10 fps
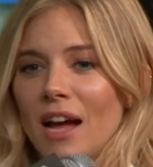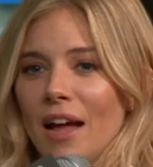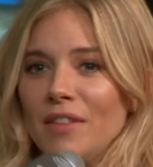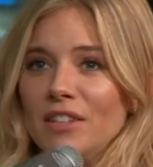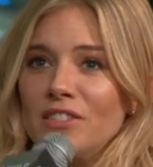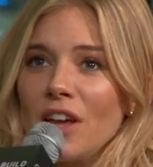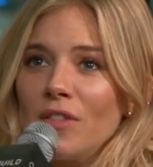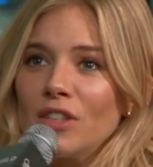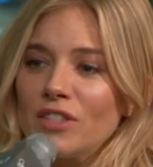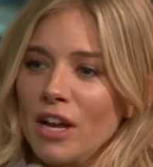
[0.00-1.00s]
And
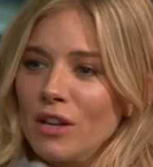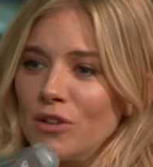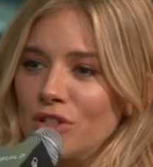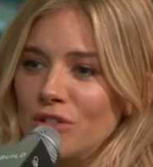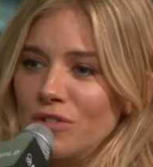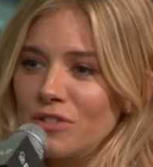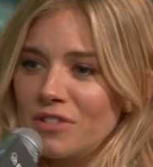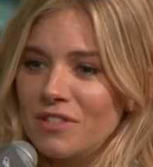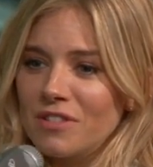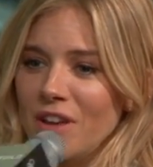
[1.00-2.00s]
the psychological,
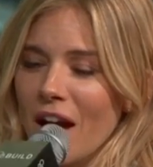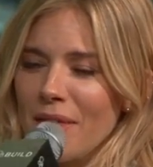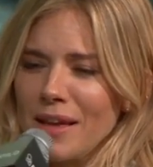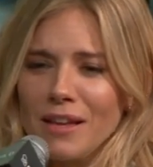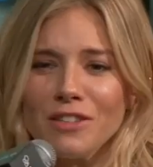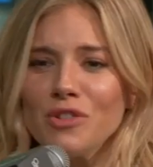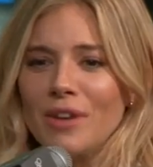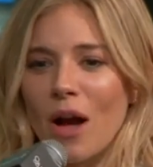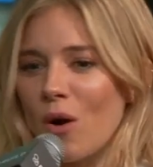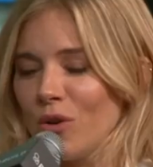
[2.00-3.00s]
I think as you
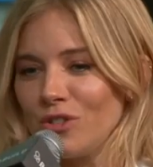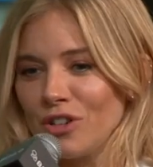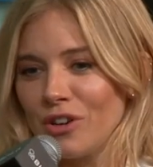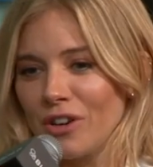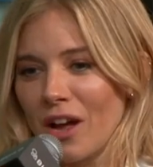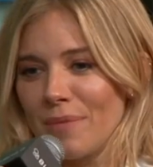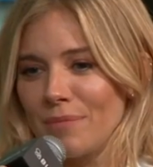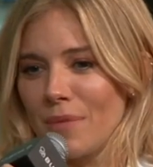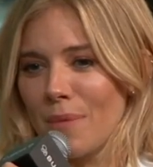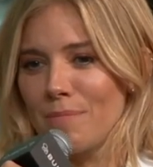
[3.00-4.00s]
get older, and
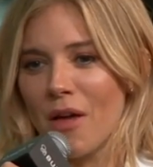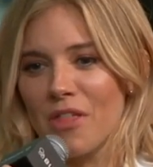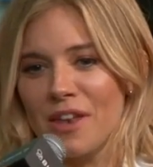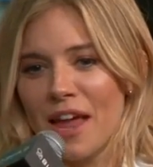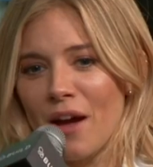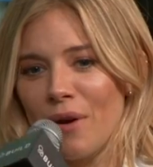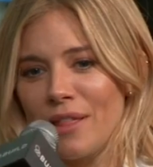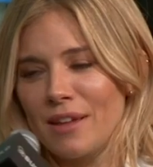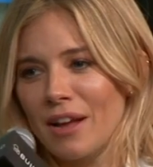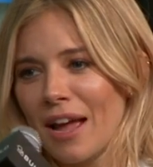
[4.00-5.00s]
I'm a mother now, I
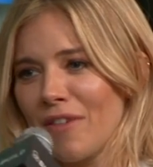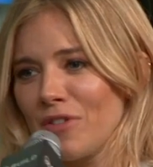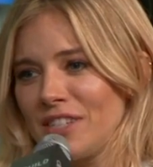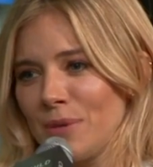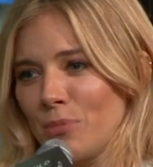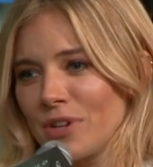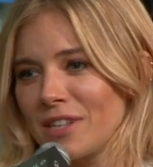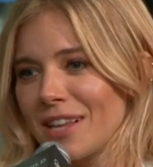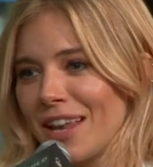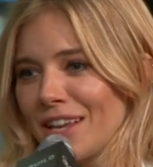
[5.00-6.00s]
think I have a deeper
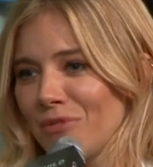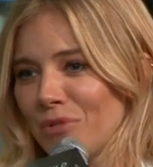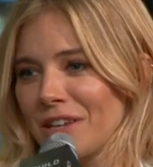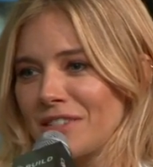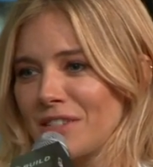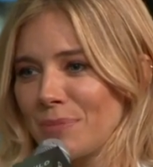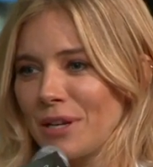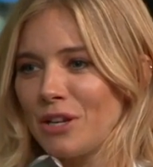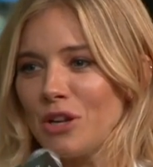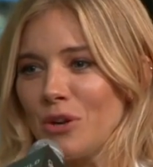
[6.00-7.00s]
understanding of what it is to
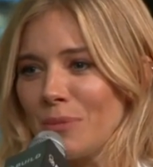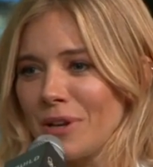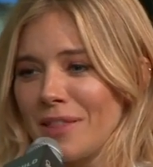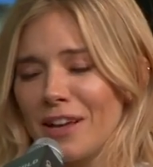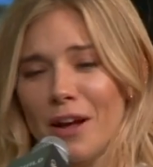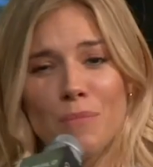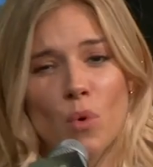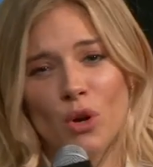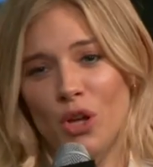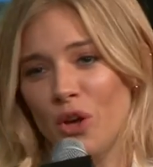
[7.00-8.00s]
be human. I think I'm
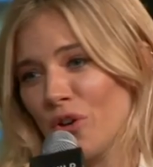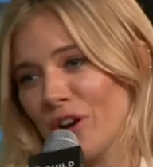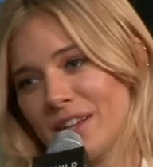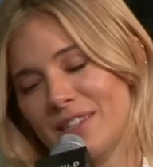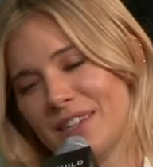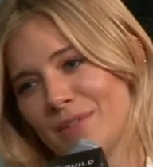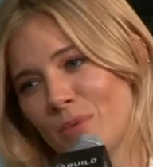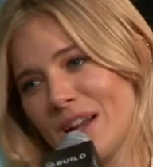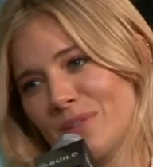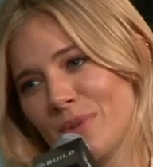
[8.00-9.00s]
more curious in
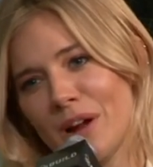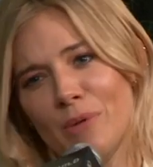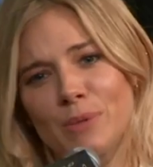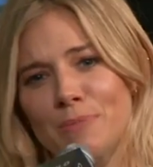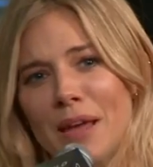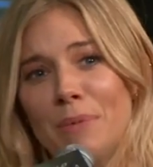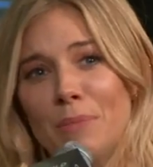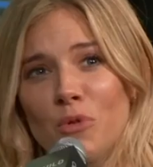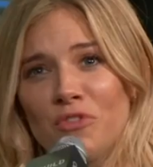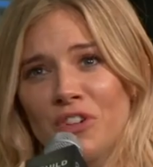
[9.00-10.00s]
ways where I was maybe
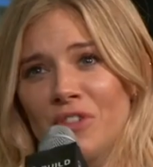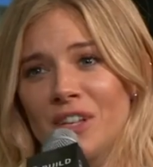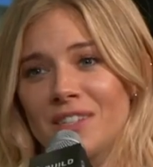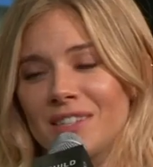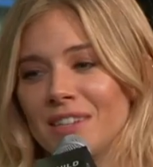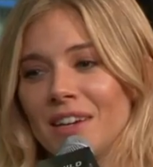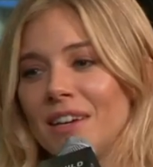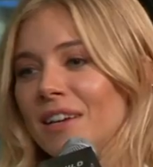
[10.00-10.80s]
more frivolous